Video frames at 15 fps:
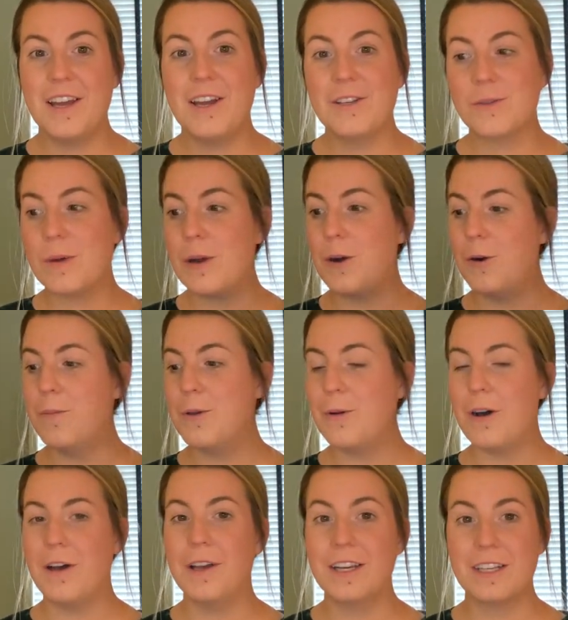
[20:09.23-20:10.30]
So I hope you
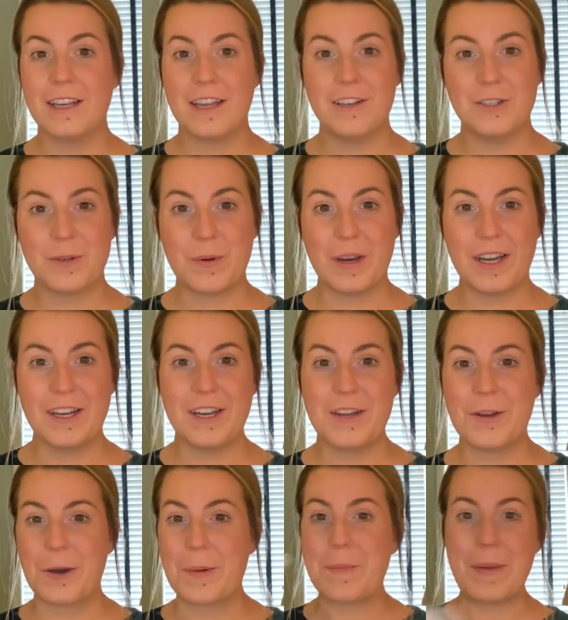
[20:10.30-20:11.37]
all enjoyed
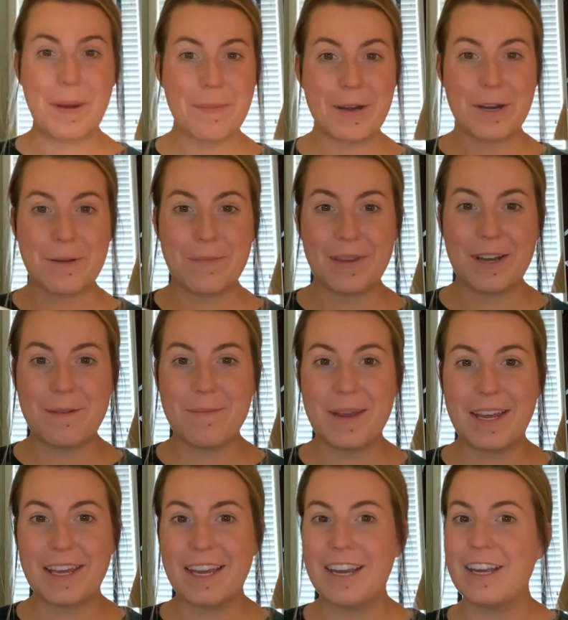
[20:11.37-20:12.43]
your paper airplane
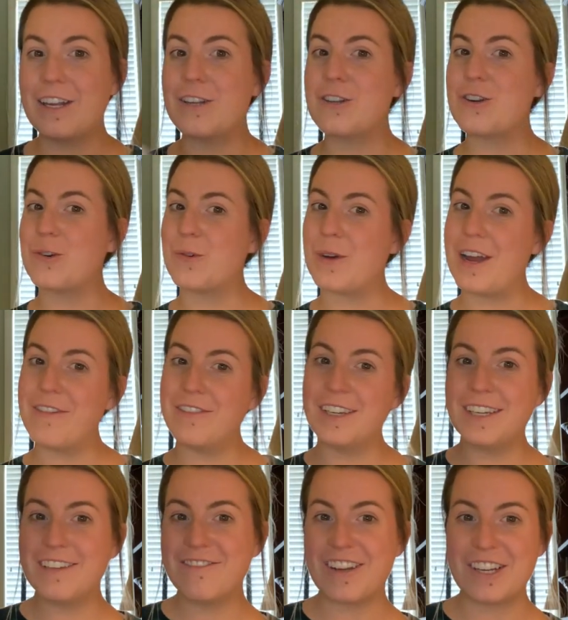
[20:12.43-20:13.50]
making,
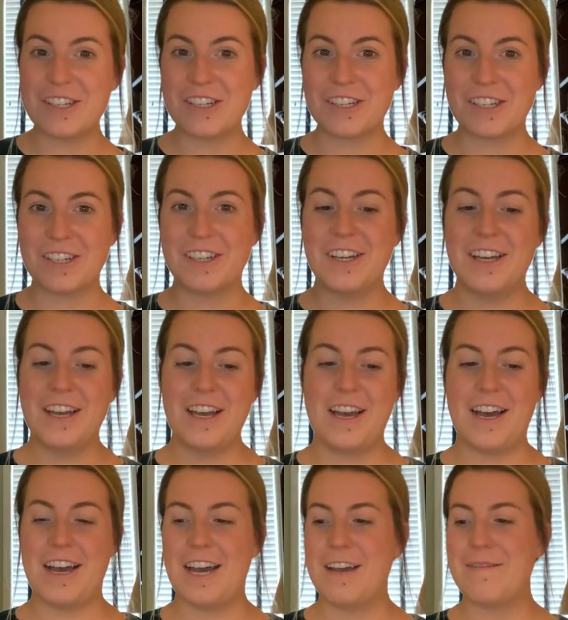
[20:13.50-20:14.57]
traveling adventure,
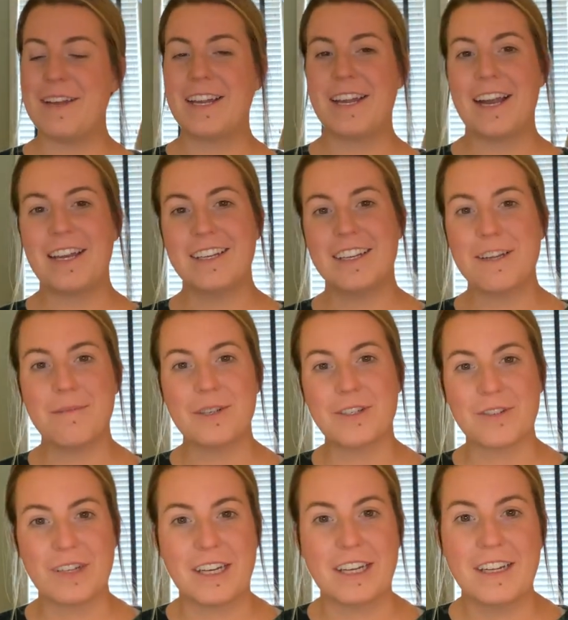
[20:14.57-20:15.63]
and guided
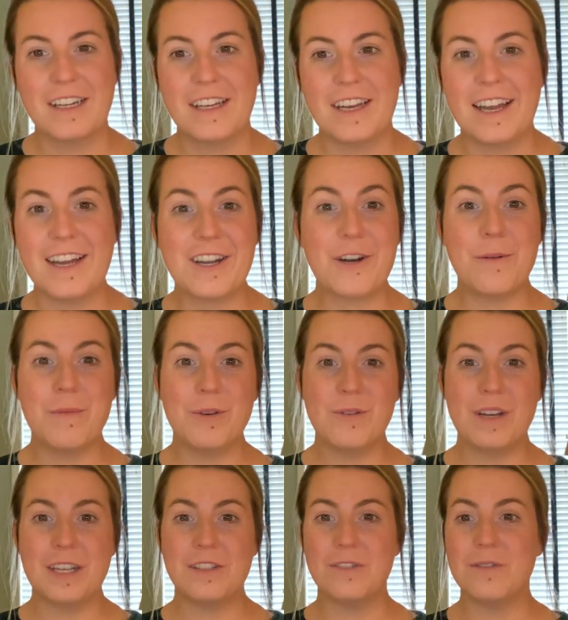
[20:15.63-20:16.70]
imagery. And I hope you
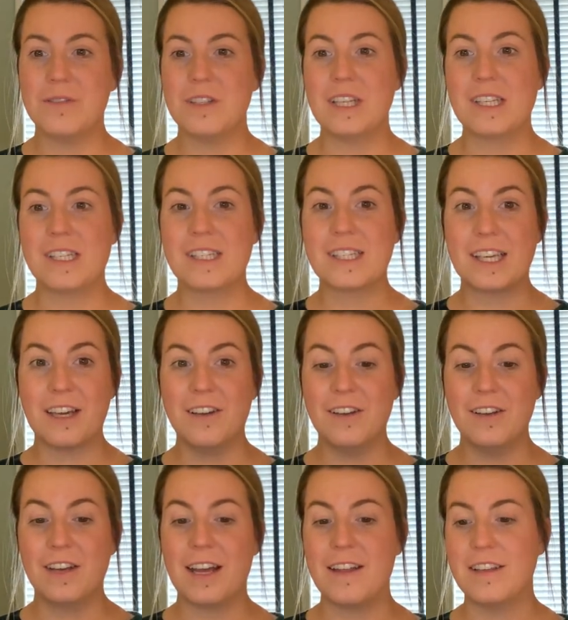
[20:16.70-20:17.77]
guys use this
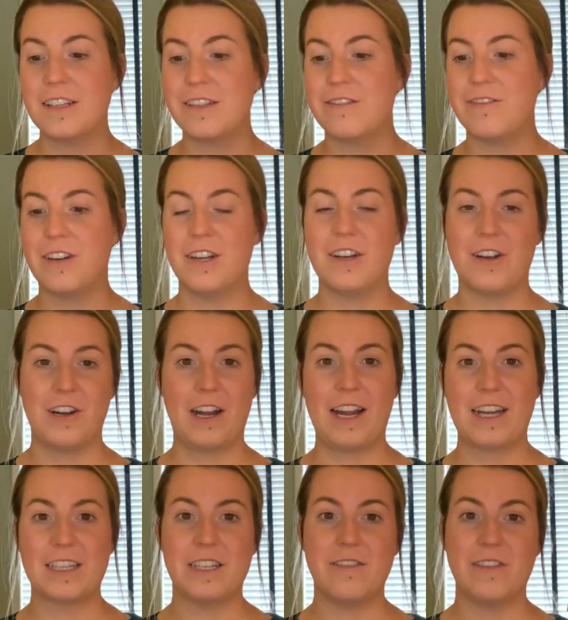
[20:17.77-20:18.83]
skill and this fun art
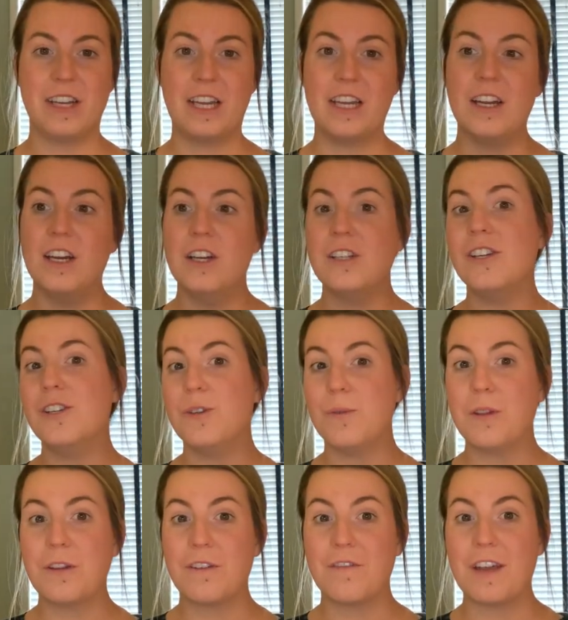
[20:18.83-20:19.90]
activity to do
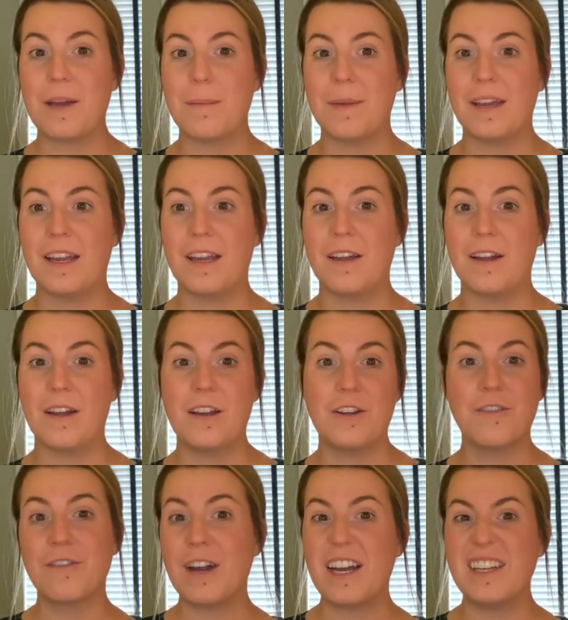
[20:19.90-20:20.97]
with your family and your
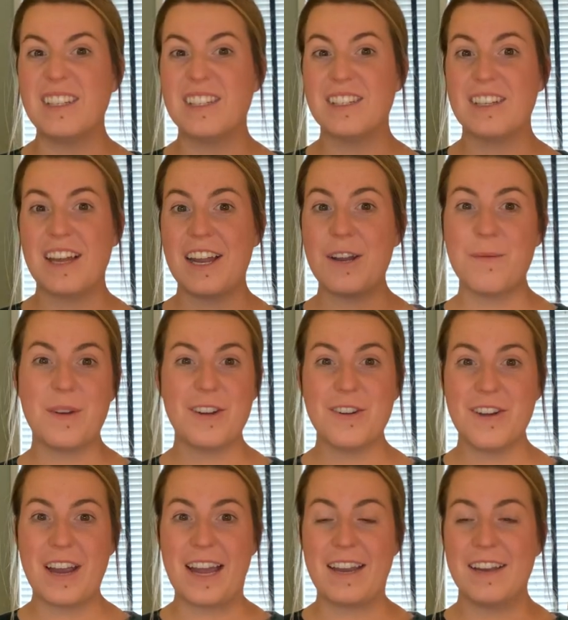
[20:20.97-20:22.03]
friends anywhere
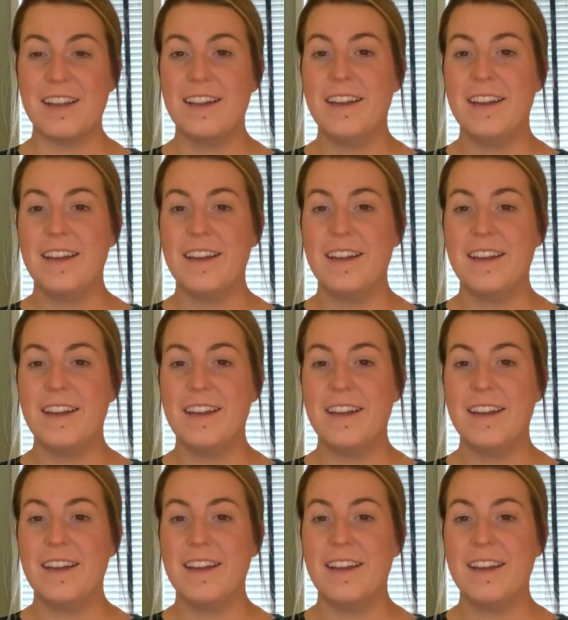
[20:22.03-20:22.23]
you're at.